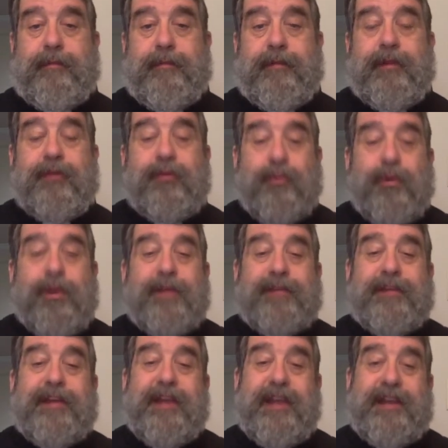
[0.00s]
He's
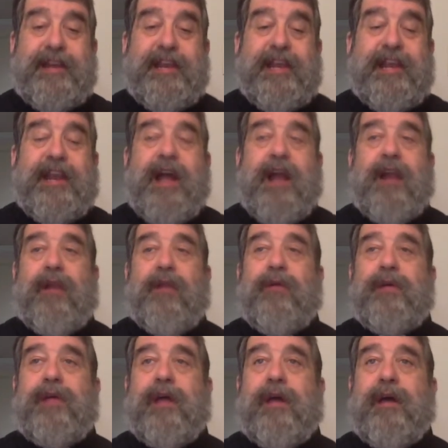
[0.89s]
risen indeed,
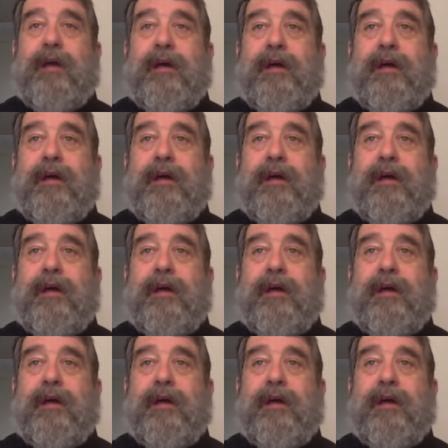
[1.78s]
hallelujah.